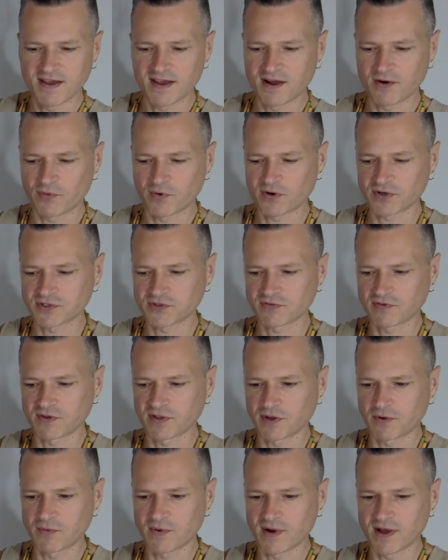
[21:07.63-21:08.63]
It works
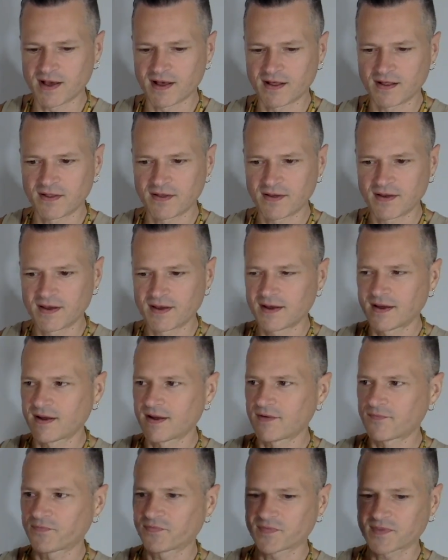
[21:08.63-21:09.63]
really well.
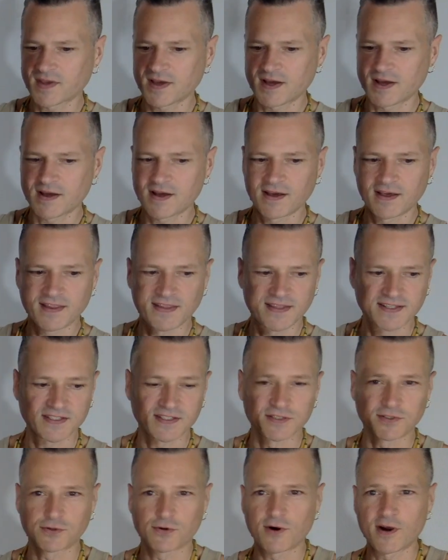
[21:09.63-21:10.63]
Uh, this
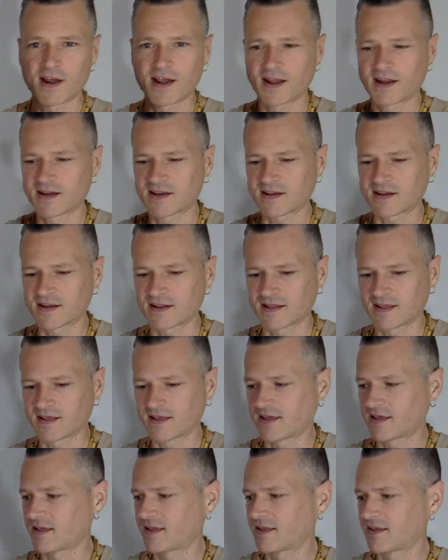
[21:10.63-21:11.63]
is great.
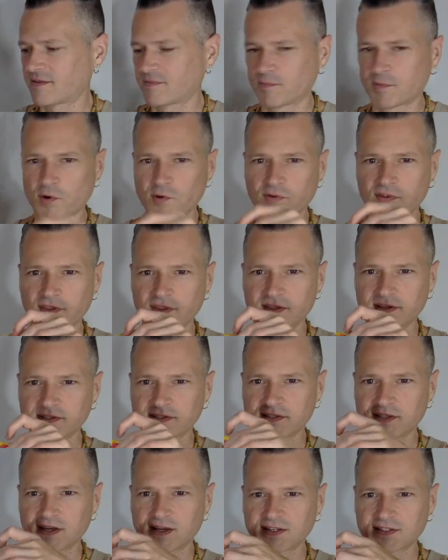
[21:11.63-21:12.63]
Uh, both of these
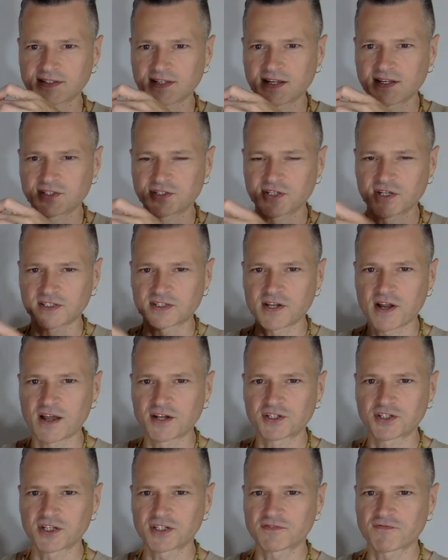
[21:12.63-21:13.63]
things, like just
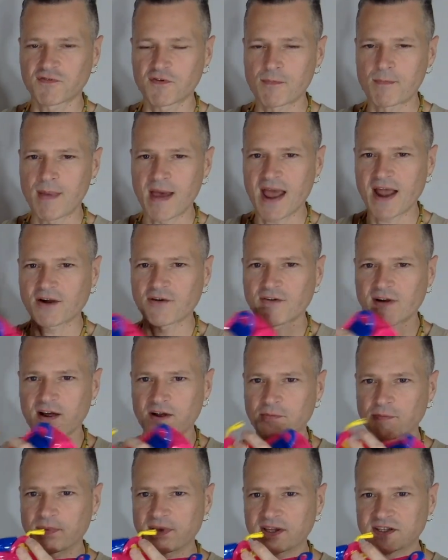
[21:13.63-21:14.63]
just for
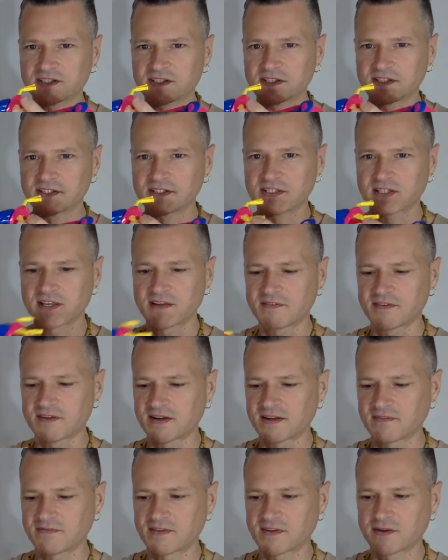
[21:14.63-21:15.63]
background pieces, even
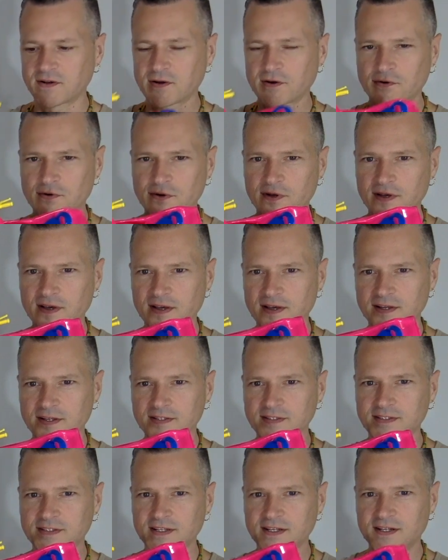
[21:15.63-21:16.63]
if you don't
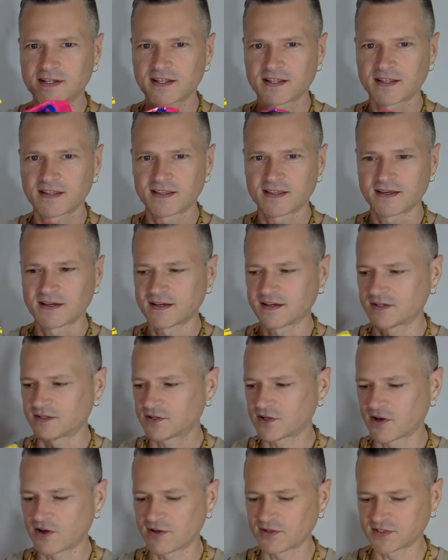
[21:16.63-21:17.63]
sit the
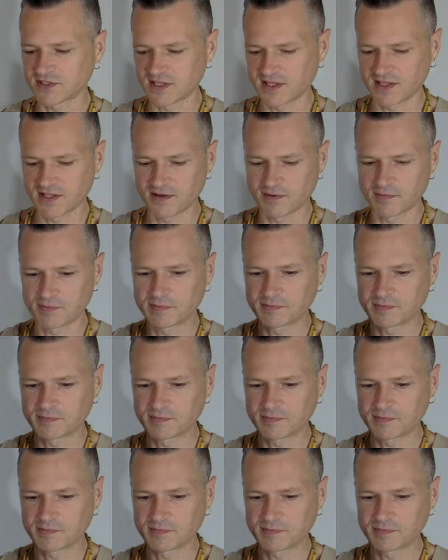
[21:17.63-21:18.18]
dolls in them.